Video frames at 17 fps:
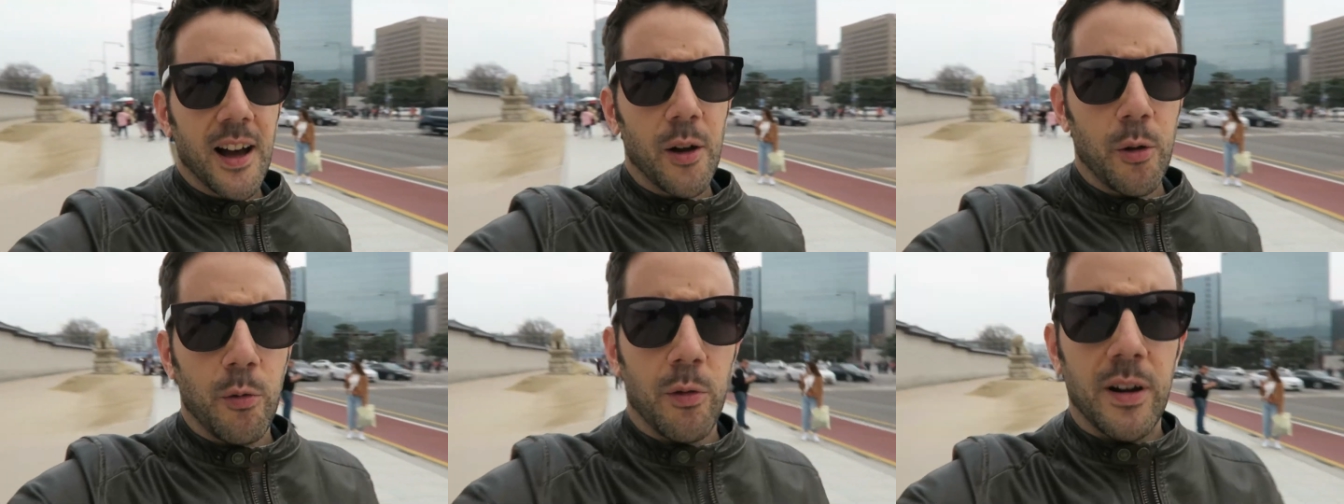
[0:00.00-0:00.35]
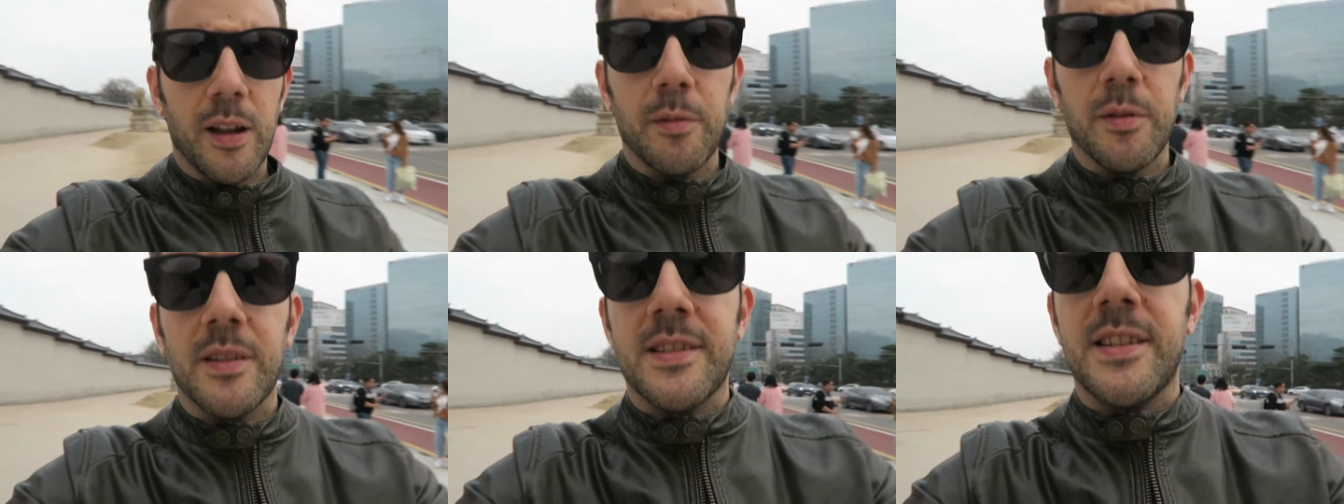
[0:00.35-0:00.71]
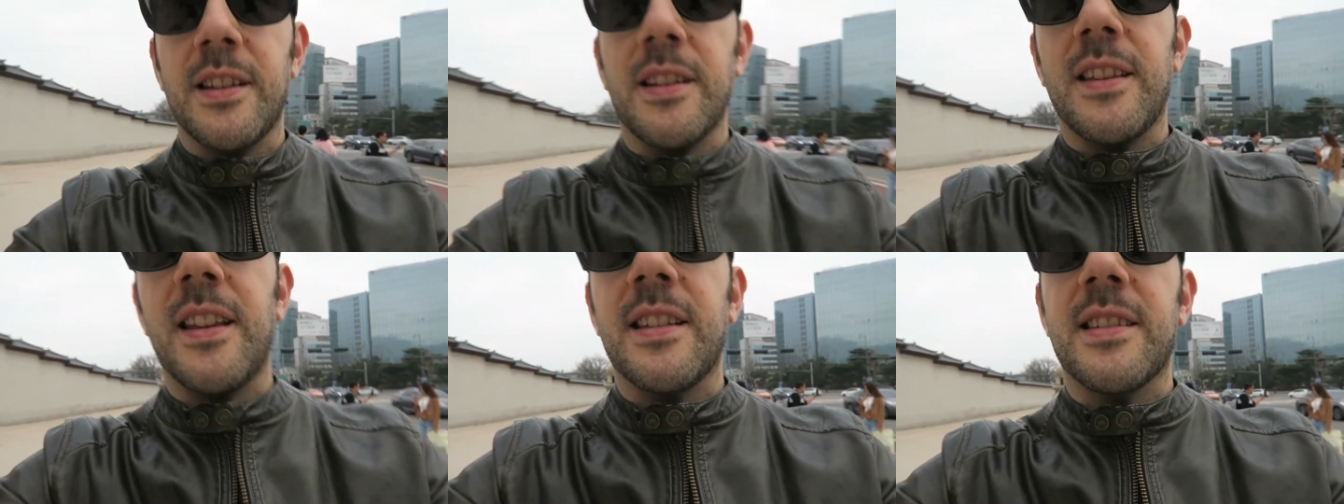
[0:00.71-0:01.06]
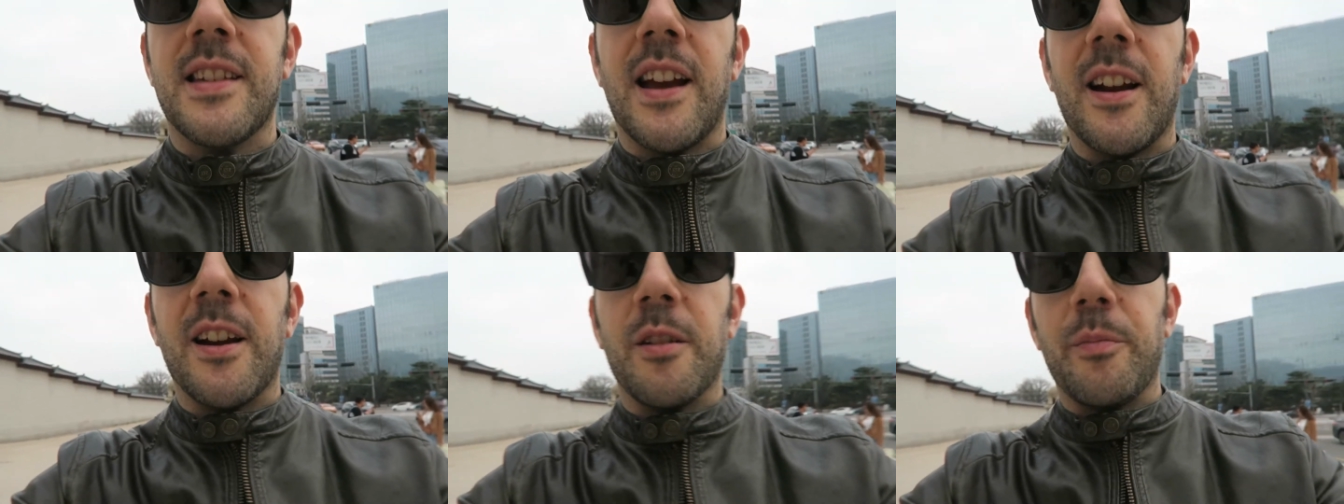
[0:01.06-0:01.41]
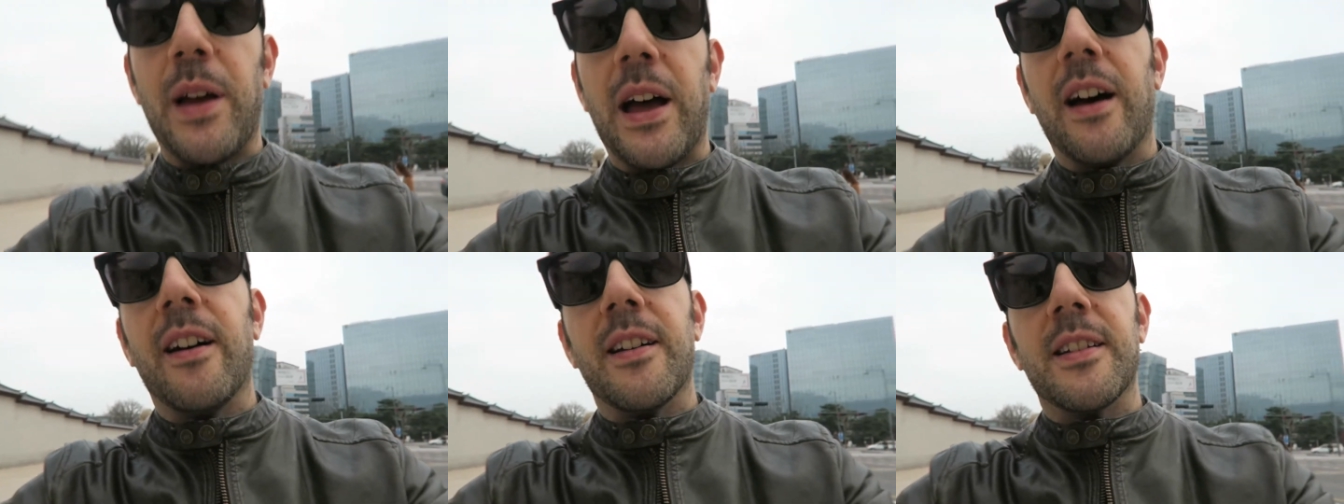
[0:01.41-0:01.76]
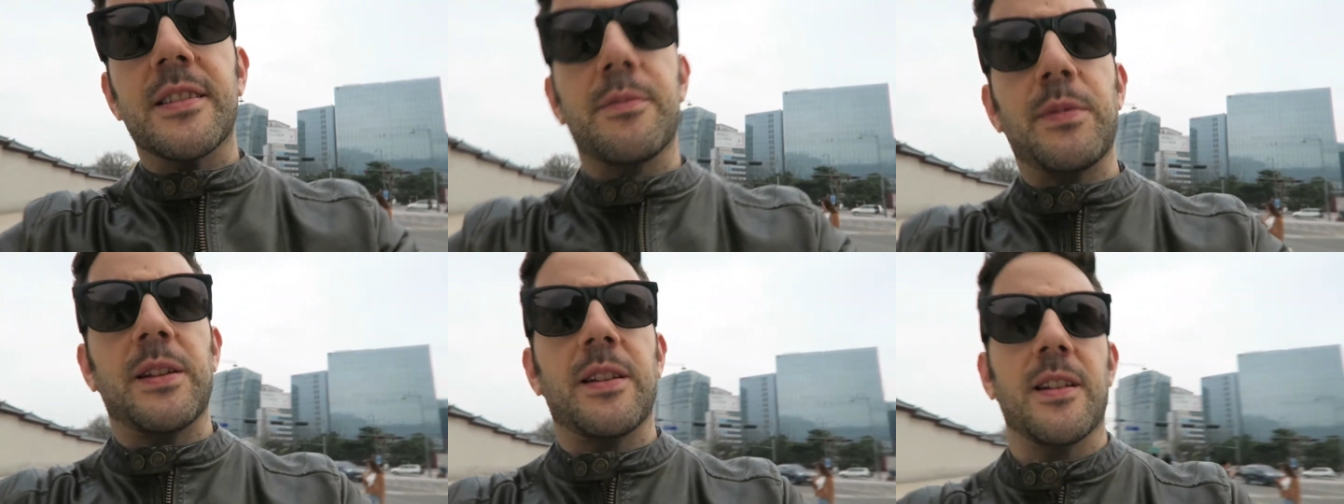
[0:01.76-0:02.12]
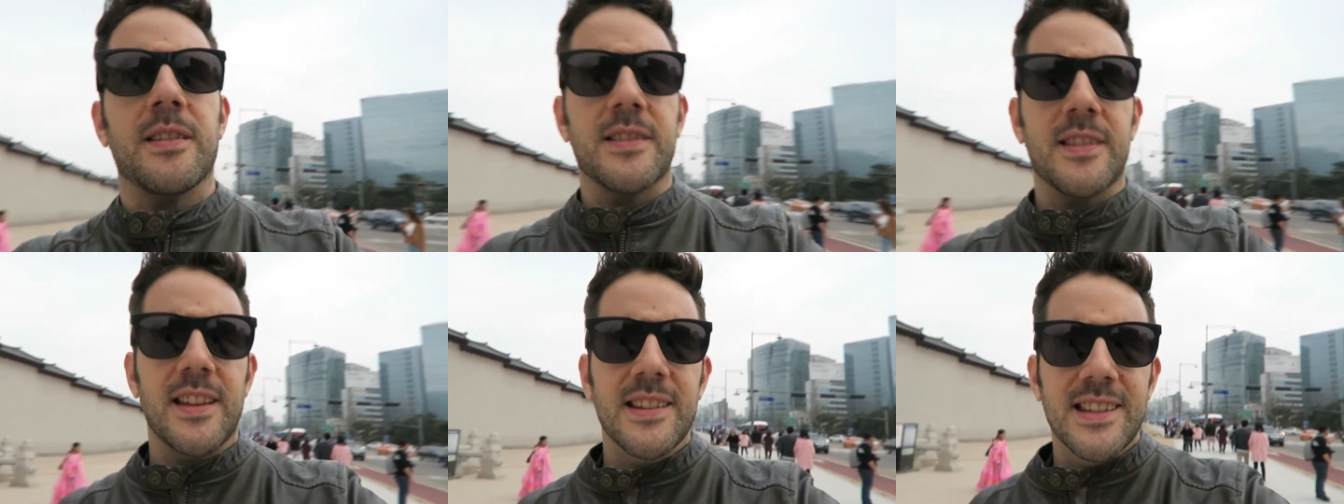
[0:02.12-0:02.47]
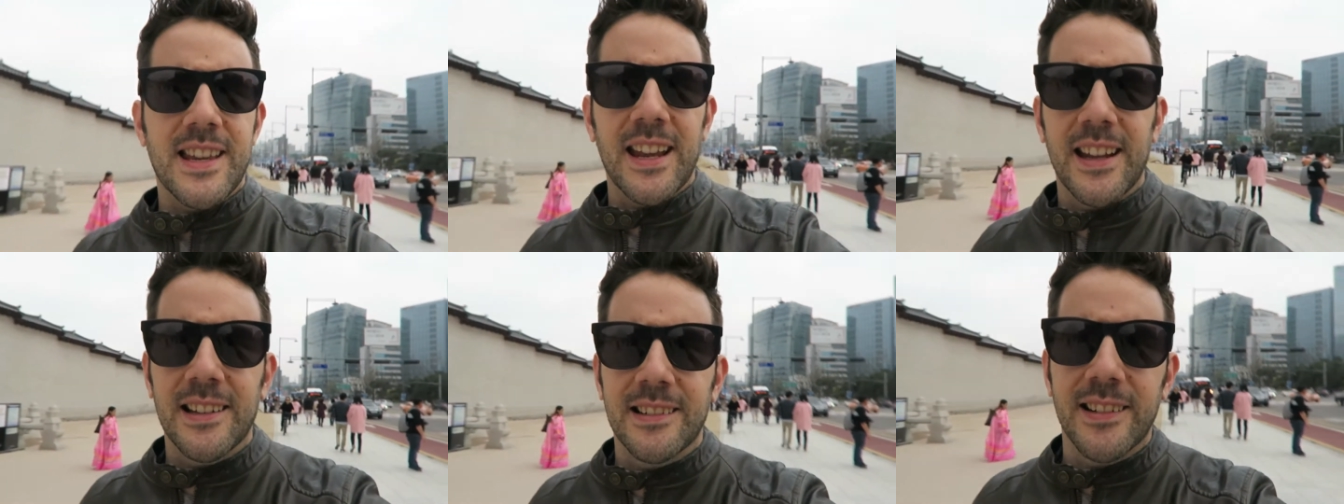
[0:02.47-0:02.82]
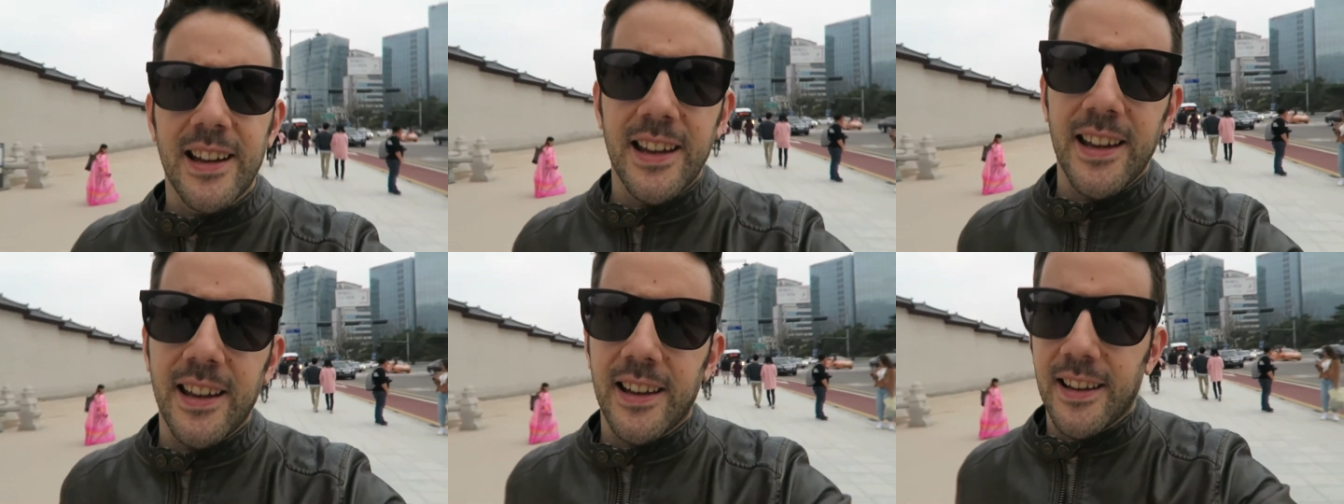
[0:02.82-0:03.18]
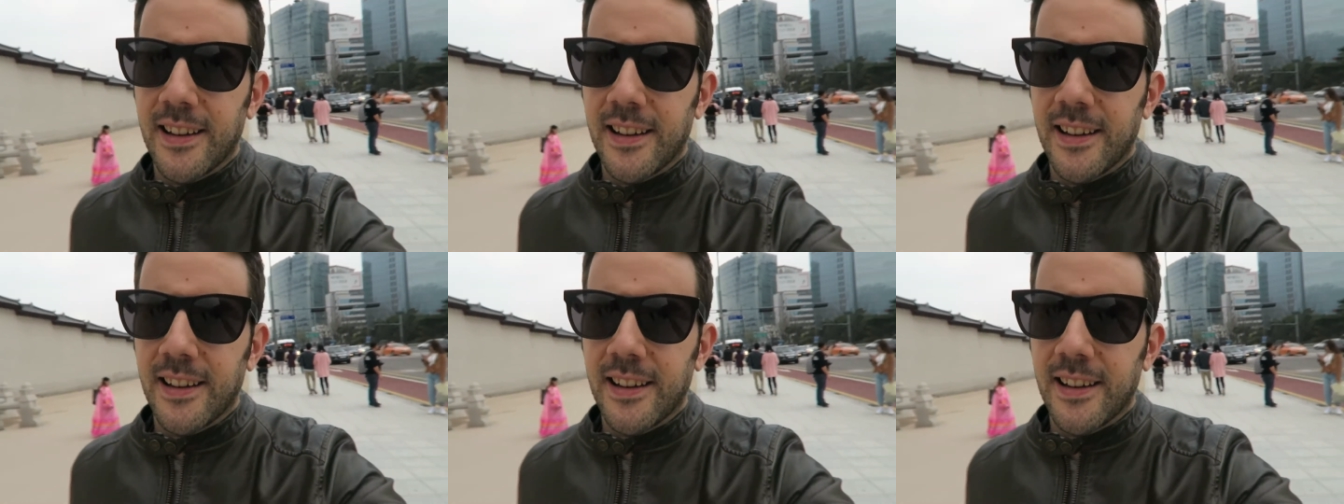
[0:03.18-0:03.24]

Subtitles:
We weren't able to see the entire palace because it is getting late,